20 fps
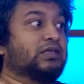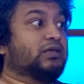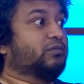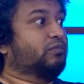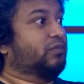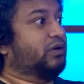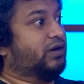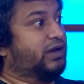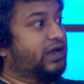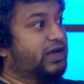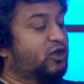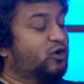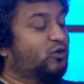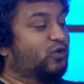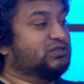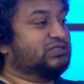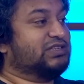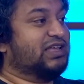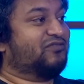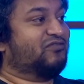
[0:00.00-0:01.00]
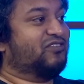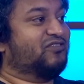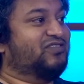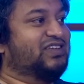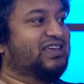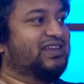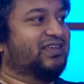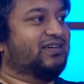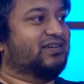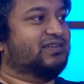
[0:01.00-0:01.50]
But radio was like
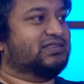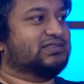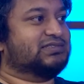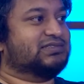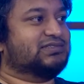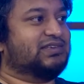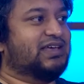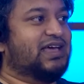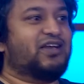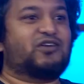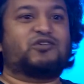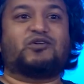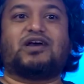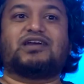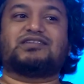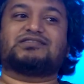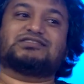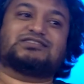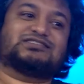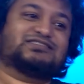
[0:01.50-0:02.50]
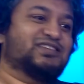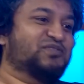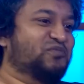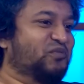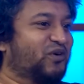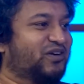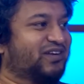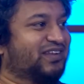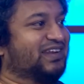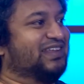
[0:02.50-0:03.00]
15 years. I just didn't
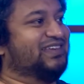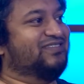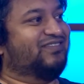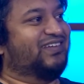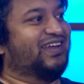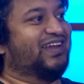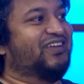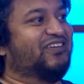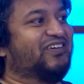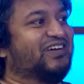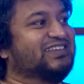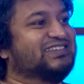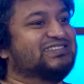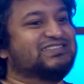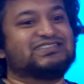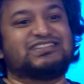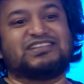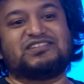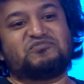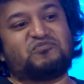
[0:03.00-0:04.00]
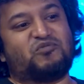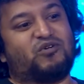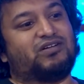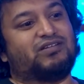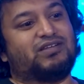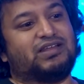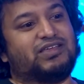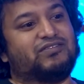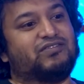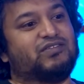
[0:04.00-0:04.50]
want to leave radio. I just didn't want to
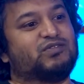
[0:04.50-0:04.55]
leave it.